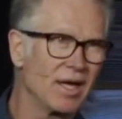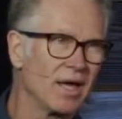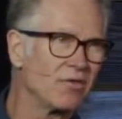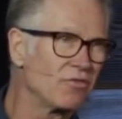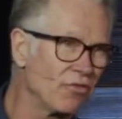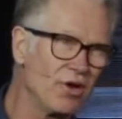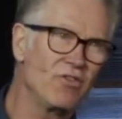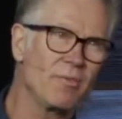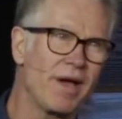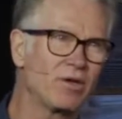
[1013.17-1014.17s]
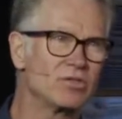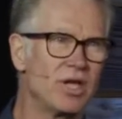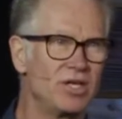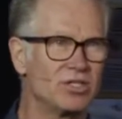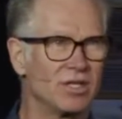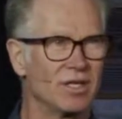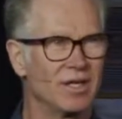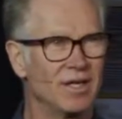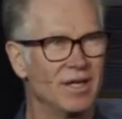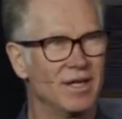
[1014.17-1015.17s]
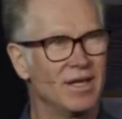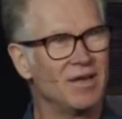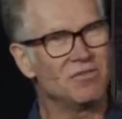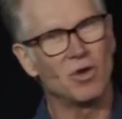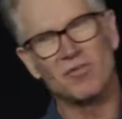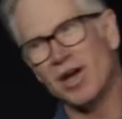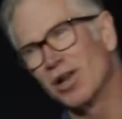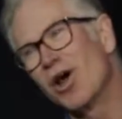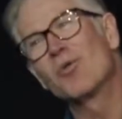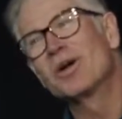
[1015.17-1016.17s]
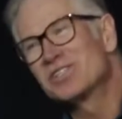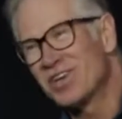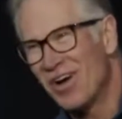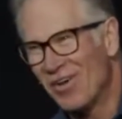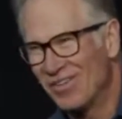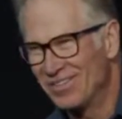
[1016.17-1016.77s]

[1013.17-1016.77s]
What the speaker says: and free from accusation, even though I've got a long ways to go.